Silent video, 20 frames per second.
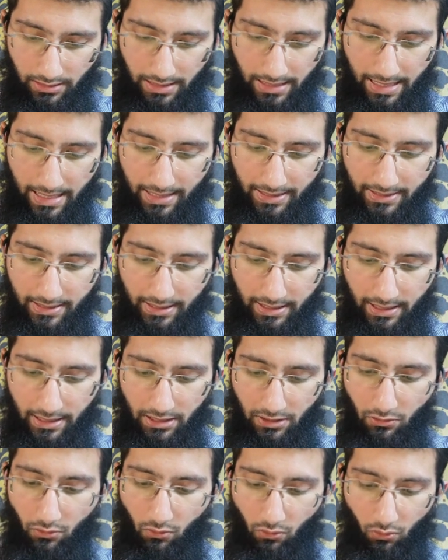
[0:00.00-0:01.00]

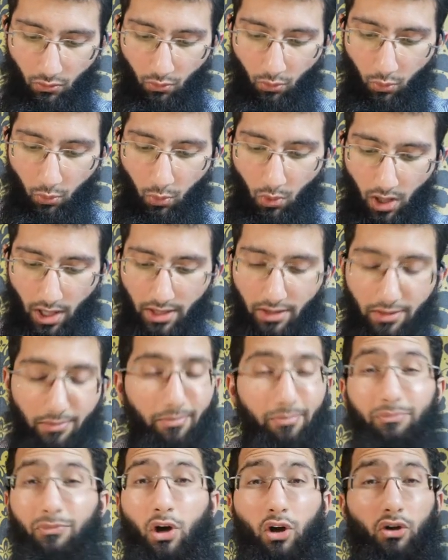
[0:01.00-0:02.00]
Si1. I'm
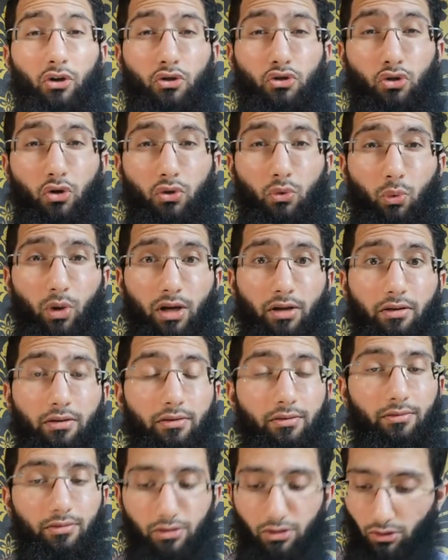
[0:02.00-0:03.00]
not going to show the 1.
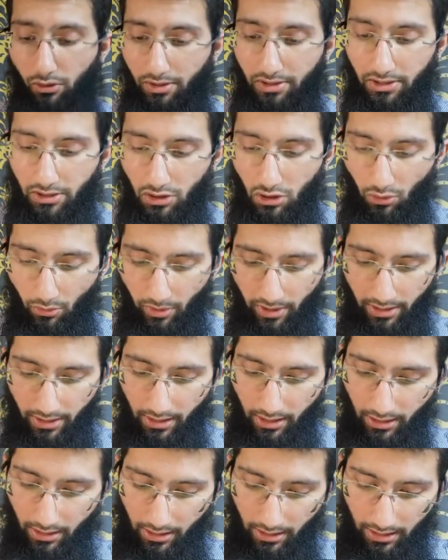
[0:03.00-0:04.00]
You don't need to show it.
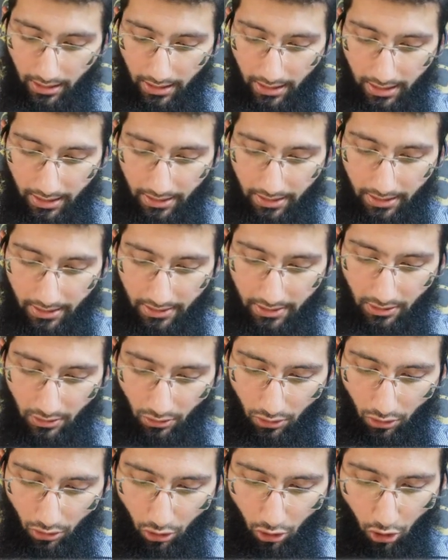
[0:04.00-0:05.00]
And it's
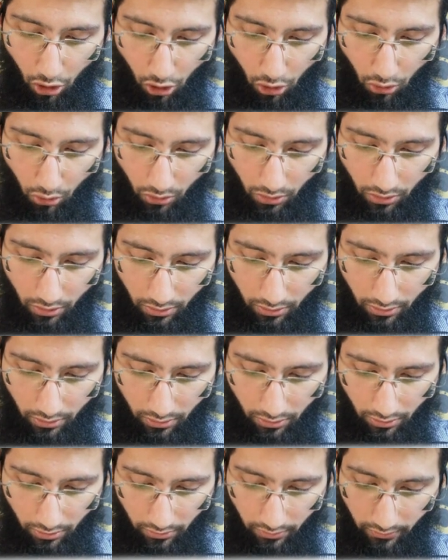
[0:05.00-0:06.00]

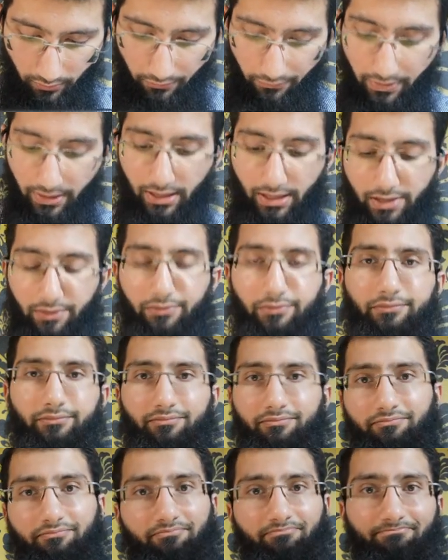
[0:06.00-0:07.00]
O5.
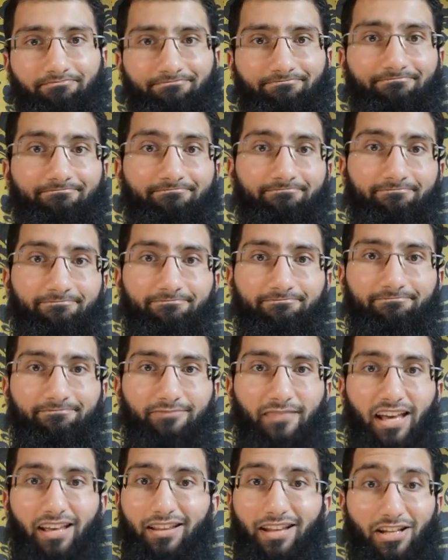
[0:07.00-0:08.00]

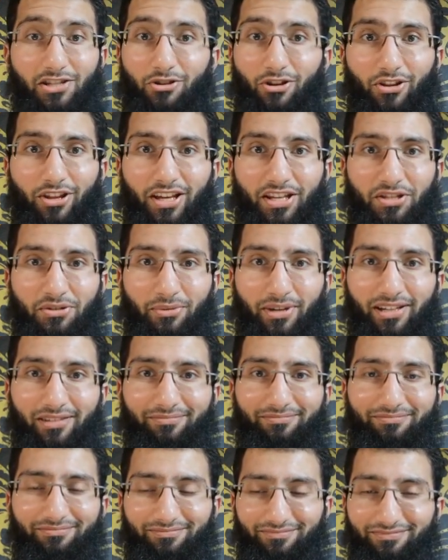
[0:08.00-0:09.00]
That's all there is to it.
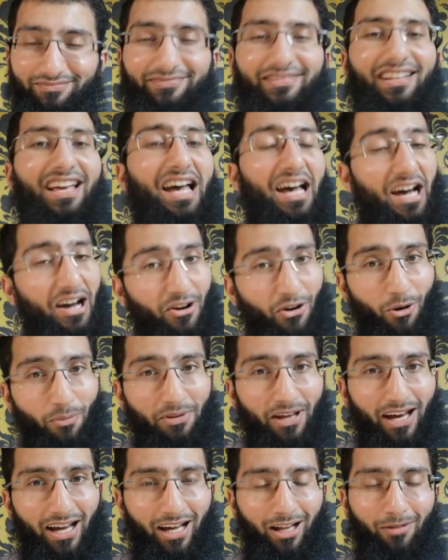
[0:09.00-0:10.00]
Hope
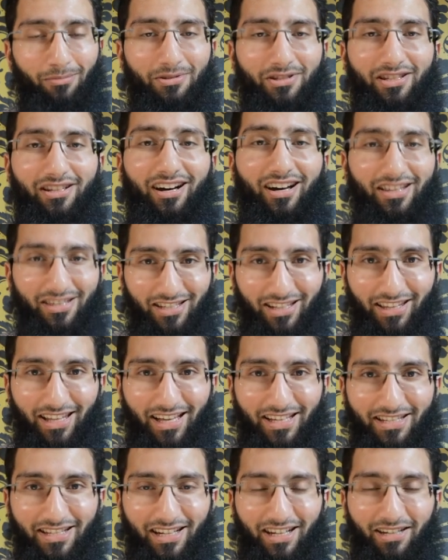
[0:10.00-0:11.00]
that helped. Until
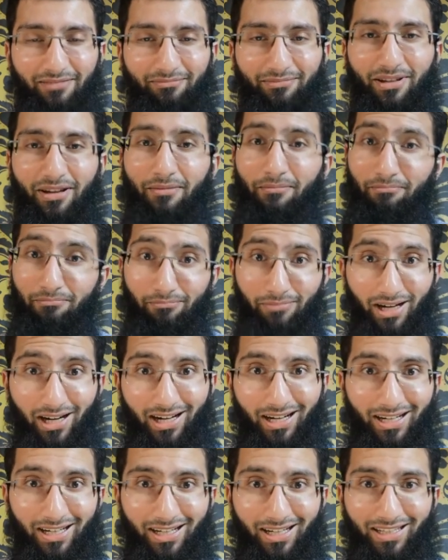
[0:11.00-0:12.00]
next time.
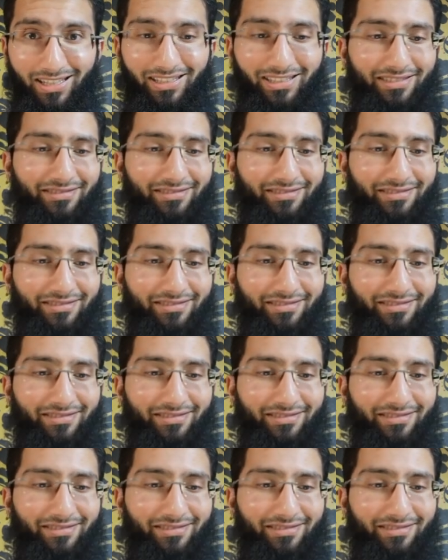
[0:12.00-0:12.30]
Bye.